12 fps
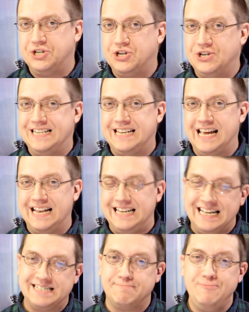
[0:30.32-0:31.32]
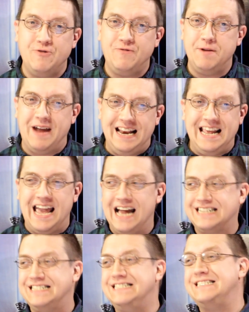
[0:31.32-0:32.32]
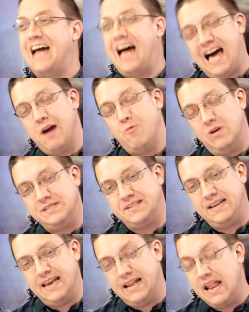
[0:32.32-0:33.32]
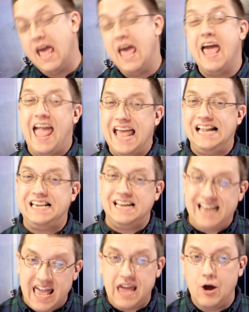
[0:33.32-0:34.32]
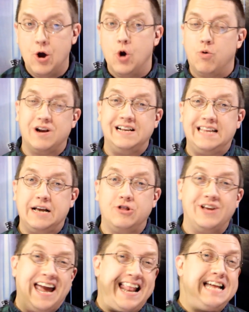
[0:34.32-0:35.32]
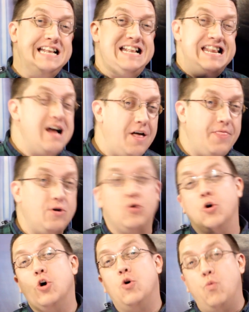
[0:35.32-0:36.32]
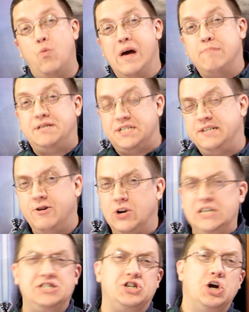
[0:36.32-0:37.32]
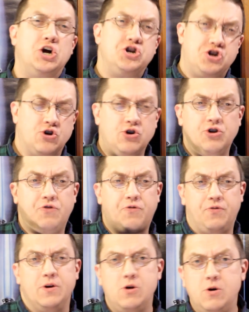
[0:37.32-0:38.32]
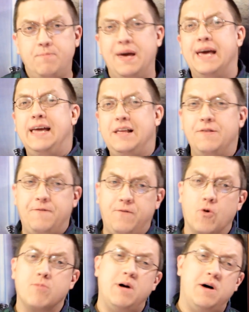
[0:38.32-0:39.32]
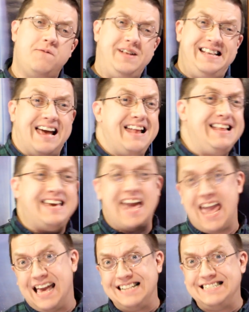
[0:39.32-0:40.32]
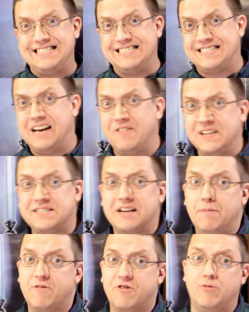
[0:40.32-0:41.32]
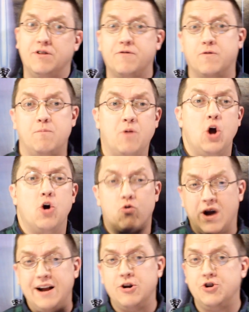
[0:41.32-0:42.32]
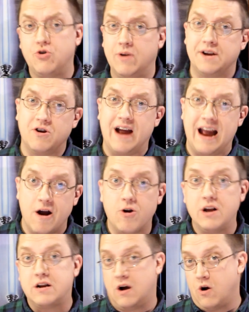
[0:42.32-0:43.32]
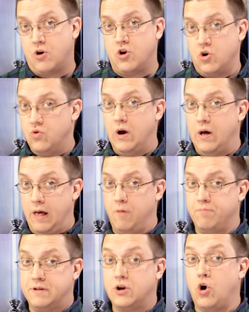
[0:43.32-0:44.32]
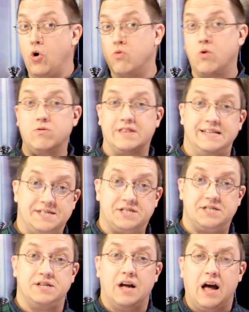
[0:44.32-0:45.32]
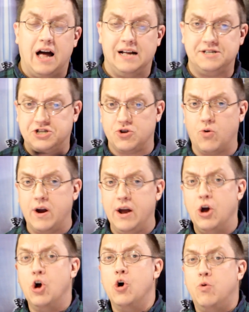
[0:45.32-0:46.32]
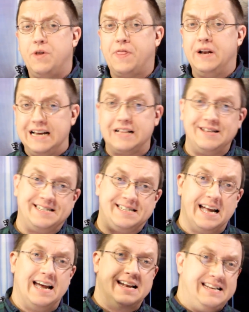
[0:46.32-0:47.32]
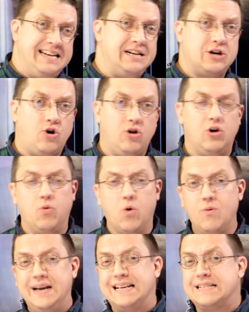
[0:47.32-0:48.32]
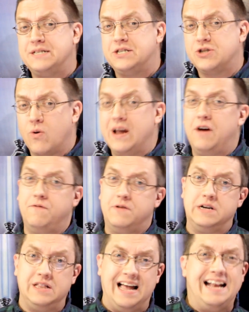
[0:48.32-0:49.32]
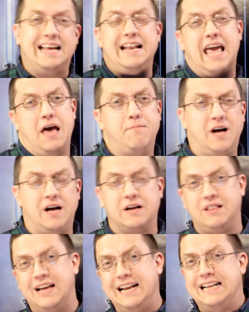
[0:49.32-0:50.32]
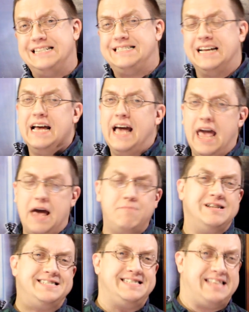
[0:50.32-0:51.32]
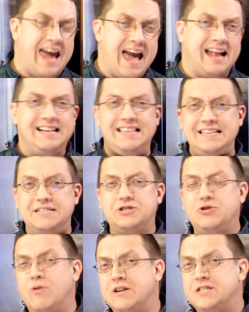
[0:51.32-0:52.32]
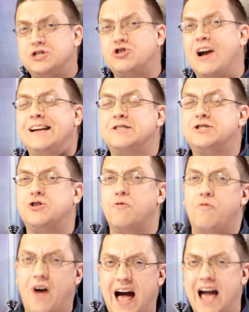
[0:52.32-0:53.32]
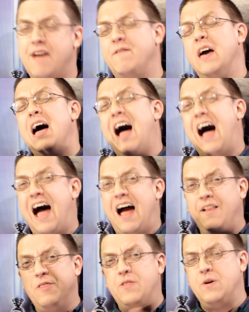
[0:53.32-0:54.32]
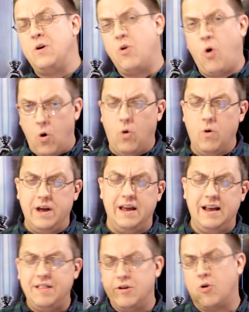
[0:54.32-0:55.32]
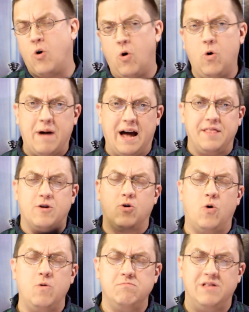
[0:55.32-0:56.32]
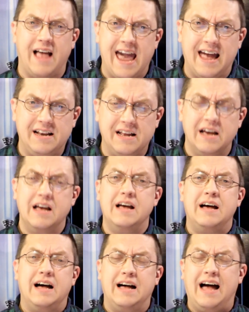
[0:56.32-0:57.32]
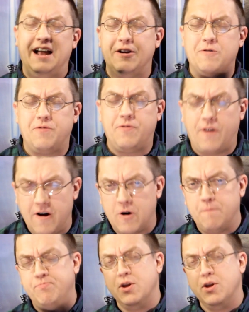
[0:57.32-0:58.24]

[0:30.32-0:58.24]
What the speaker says: could attend. Yes, Movie Maniacs, it is I once again, and today we're going to take a look at another web series turned film in the form of Dead Kansas. Now, this comes to us from writer and director Aaron Carter, who helped co-wrote this story with Nicholas DiNicola, where we get the story of Glenn and Emma. Glenn is Emma's dad, and these two are just trying to survive on their home, on their farm,